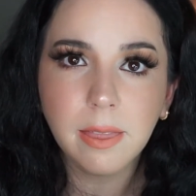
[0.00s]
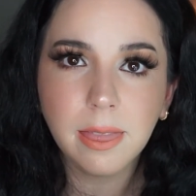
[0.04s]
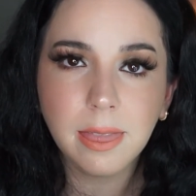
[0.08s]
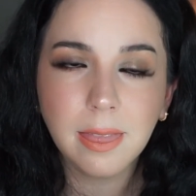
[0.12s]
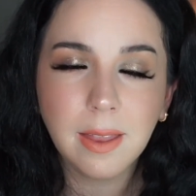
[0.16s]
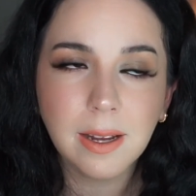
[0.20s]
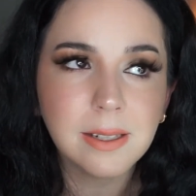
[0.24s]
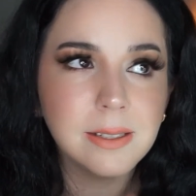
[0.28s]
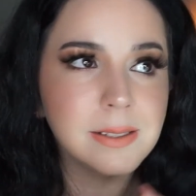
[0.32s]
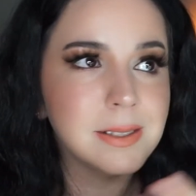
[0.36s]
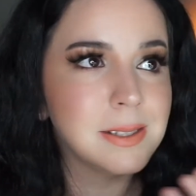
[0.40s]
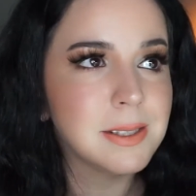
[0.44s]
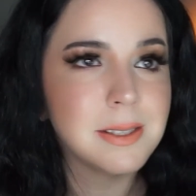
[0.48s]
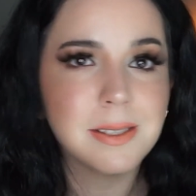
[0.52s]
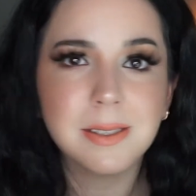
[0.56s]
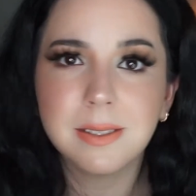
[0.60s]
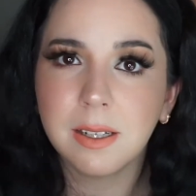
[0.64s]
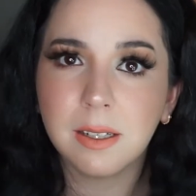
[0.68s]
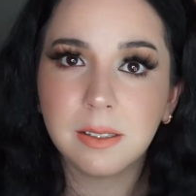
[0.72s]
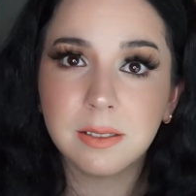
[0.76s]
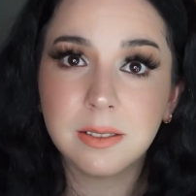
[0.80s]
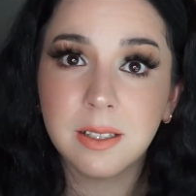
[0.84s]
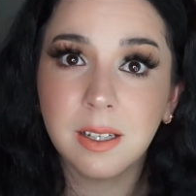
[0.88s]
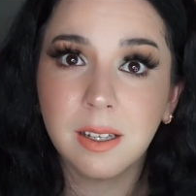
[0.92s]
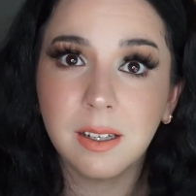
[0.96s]
That is
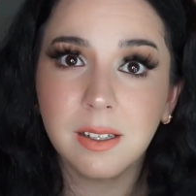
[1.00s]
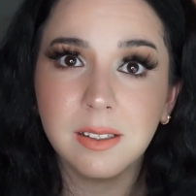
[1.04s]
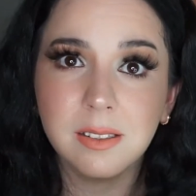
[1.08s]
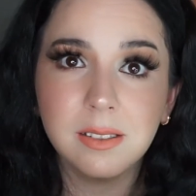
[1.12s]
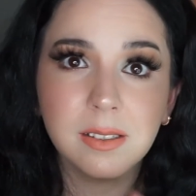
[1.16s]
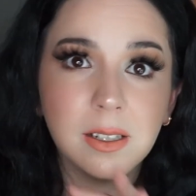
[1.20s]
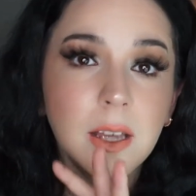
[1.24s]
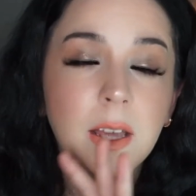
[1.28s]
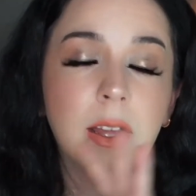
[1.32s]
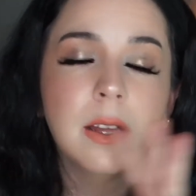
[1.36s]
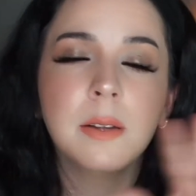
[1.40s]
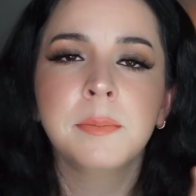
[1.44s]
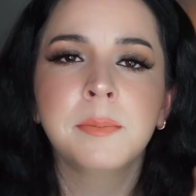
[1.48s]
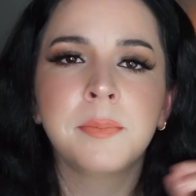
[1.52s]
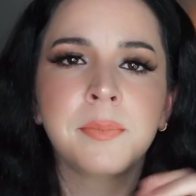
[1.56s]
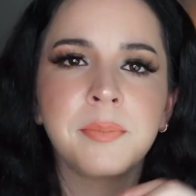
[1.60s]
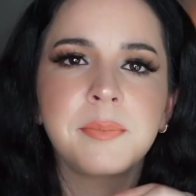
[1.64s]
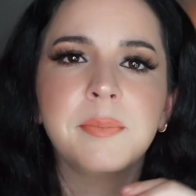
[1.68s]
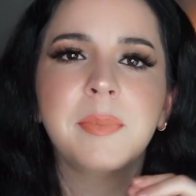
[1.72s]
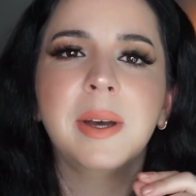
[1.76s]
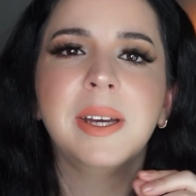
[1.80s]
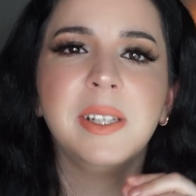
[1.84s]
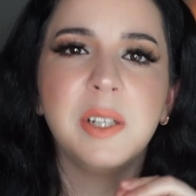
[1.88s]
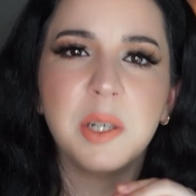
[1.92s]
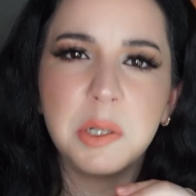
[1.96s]
disgusting.
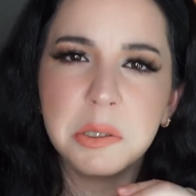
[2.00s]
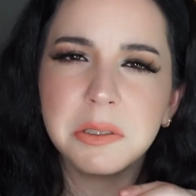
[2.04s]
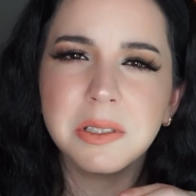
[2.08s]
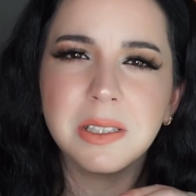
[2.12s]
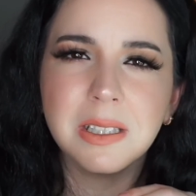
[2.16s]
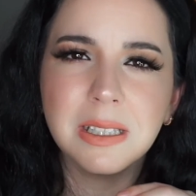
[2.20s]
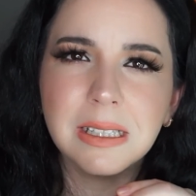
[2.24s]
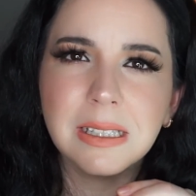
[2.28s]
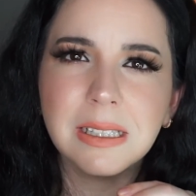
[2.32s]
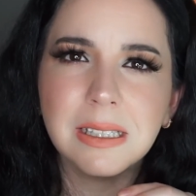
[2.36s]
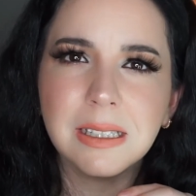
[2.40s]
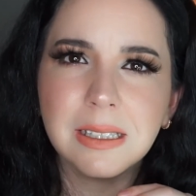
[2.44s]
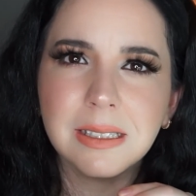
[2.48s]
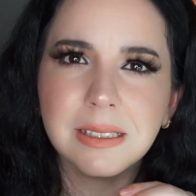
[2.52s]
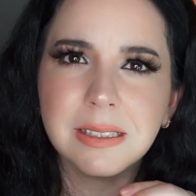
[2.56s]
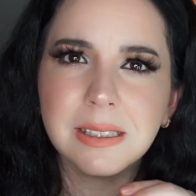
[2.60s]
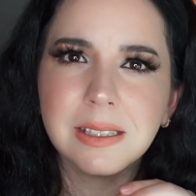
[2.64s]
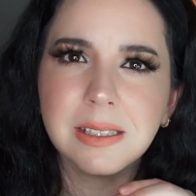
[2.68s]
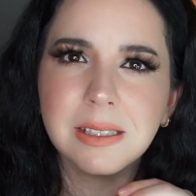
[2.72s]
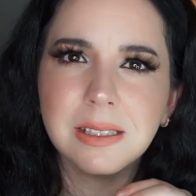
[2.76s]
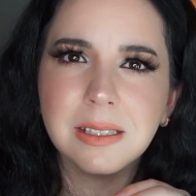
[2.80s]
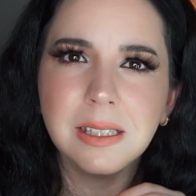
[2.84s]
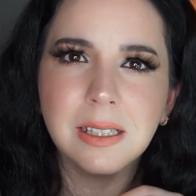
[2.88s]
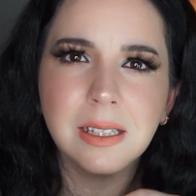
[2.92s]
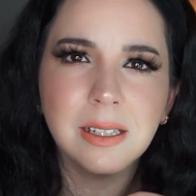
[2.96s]
My nose leaks.
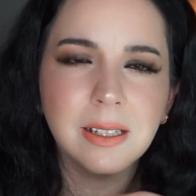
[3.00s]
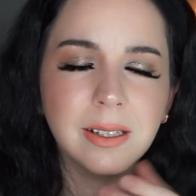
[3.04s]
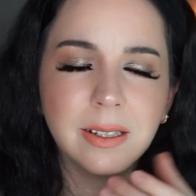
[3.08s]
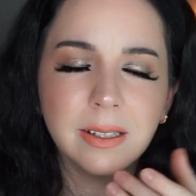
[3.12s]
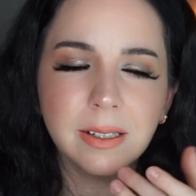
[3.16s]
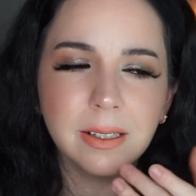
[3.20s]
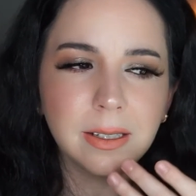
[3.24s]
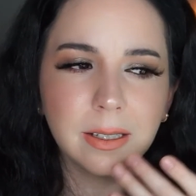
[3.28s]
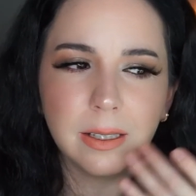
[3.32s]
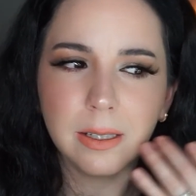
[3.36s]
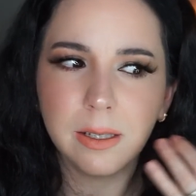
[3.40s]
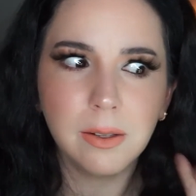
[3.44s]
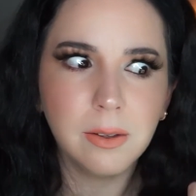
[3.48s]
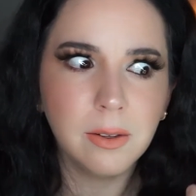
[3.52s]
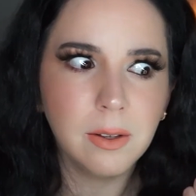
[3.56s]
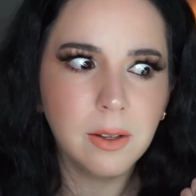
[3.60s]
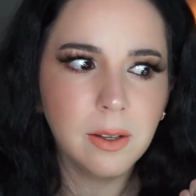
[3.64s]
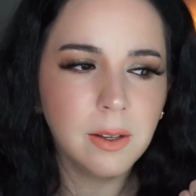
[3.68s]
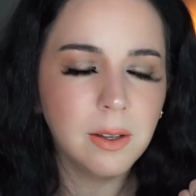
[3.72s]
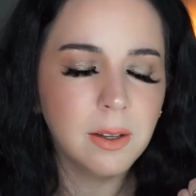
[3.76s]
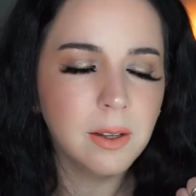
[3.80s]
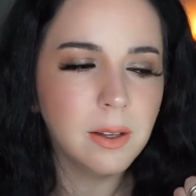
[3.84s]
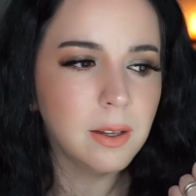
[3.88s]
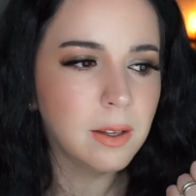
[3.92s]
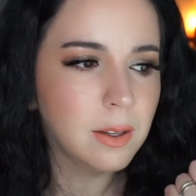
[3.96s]
Like,
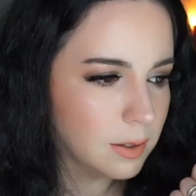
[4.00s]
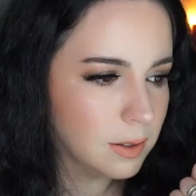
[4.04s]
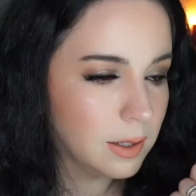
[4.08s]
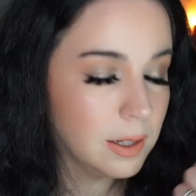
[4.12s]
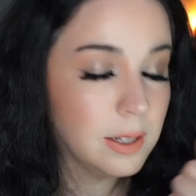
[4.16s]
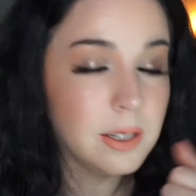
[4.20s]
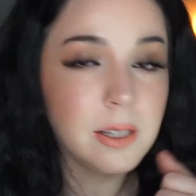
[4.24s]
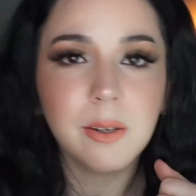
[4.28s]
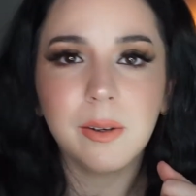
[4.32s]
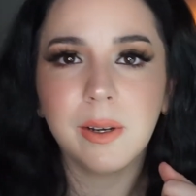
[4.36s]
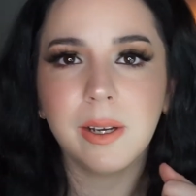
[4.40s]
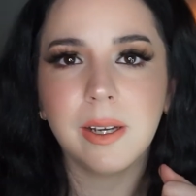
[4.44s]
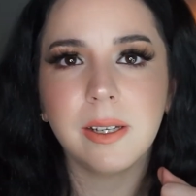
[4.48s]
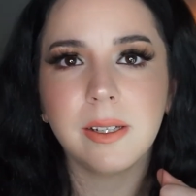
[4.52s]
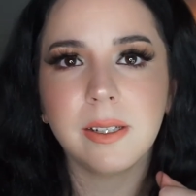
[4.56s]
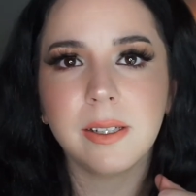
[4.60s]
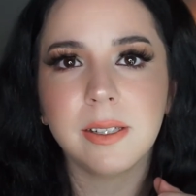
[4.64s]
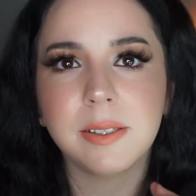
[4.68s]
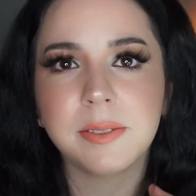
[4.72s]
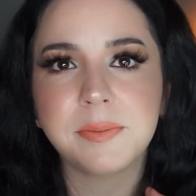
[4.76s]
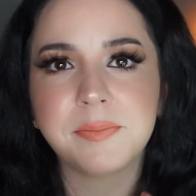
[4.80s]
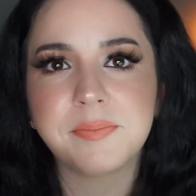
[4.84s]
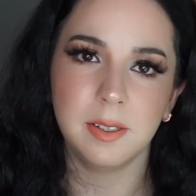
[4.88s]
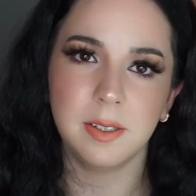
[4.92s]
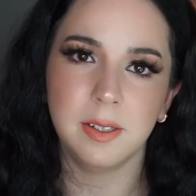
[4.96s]
anyway,
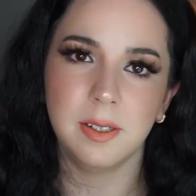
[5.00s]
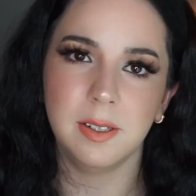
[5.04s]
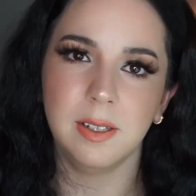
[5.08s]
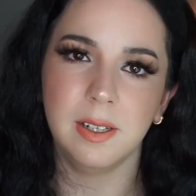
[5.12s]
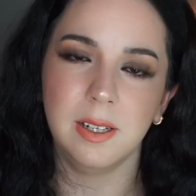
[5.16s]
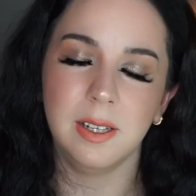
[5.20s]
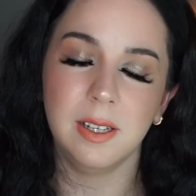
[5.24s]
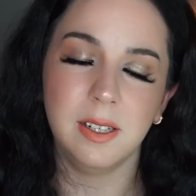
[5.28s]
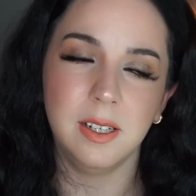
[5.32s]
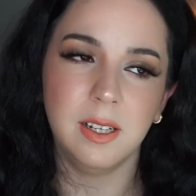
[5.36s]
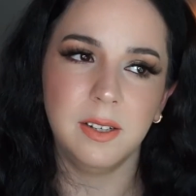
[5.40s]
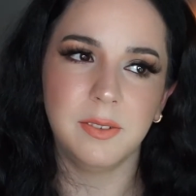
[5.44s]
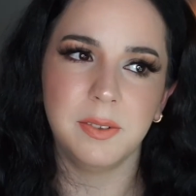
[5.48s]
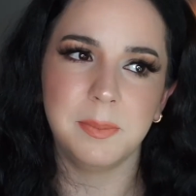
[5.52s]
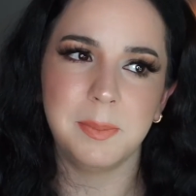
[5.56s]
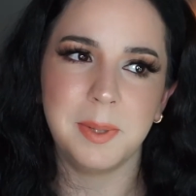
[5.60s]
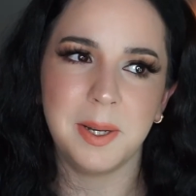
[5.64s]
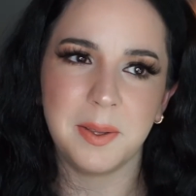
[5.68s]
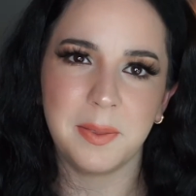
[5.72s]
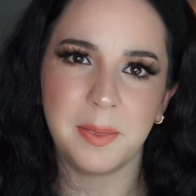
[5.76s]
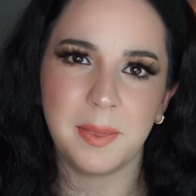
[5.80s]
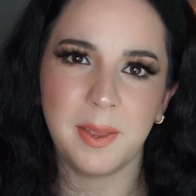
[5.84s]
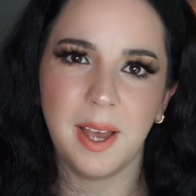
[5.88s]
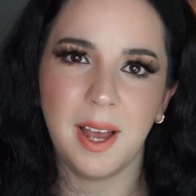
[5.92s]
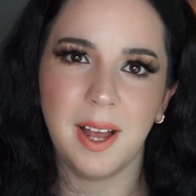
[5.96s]
alright, enough
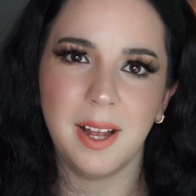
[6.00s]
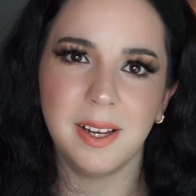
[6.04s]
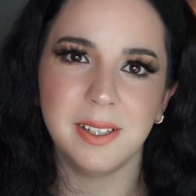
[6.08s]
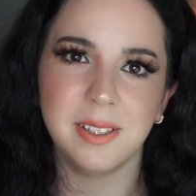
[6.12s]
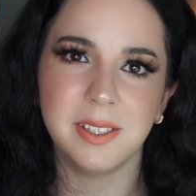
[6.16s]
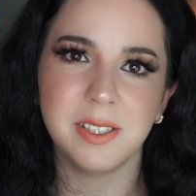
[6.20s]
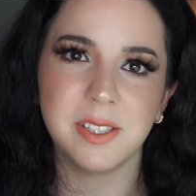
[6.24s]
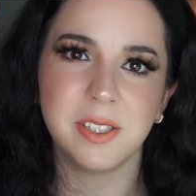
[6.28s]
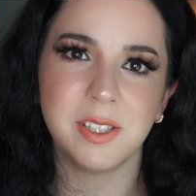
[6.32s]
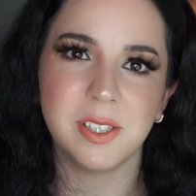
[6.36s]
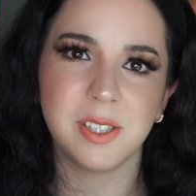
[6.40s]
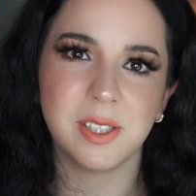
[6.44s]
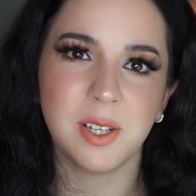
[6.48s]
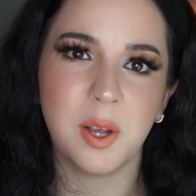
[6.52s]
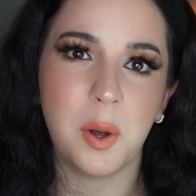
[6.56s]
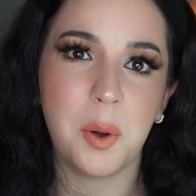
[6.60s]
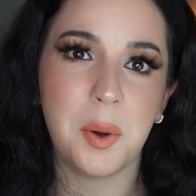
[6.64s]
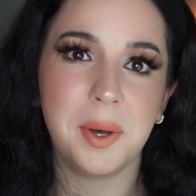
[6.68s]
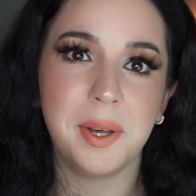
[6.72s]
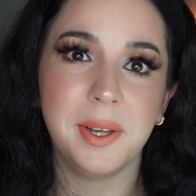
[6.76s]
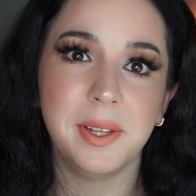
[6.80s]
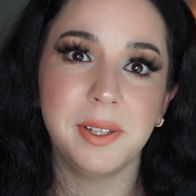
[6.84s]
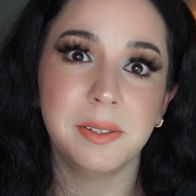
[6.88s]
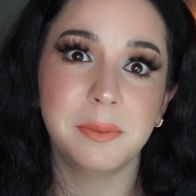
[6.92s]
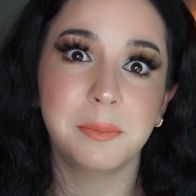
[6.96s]
about that. Let's just go
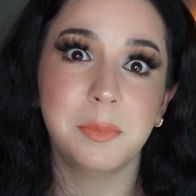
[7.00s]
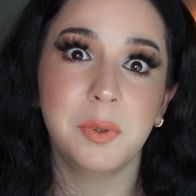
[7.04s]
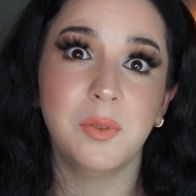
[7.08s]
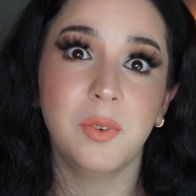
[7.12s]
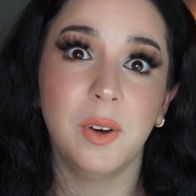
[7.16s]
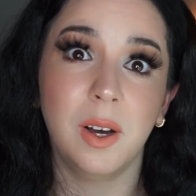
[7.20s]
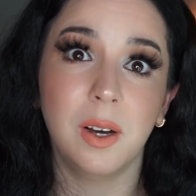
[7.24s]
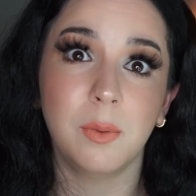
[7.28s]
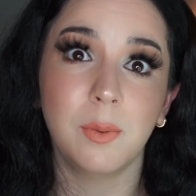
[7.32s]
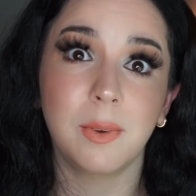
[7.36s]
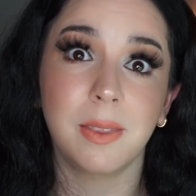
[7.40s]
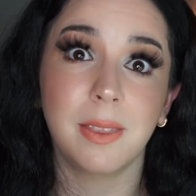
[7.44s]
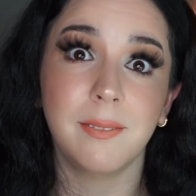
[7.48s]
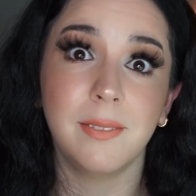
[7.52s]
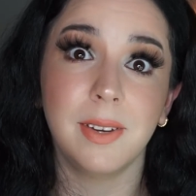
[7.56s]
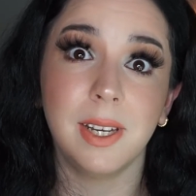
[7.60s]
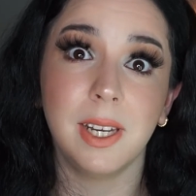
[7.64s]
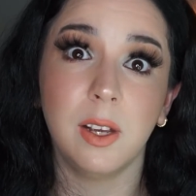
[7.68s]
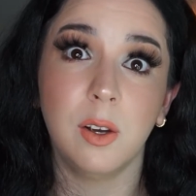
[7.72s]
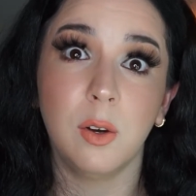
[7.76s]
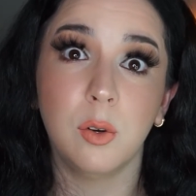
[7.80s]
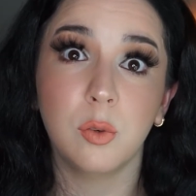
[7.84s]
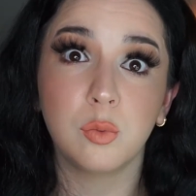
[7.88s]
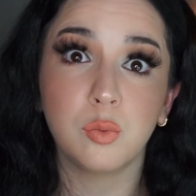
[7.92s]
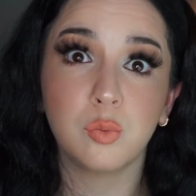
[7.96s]
ahead and move on with the
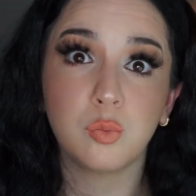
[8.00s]
video.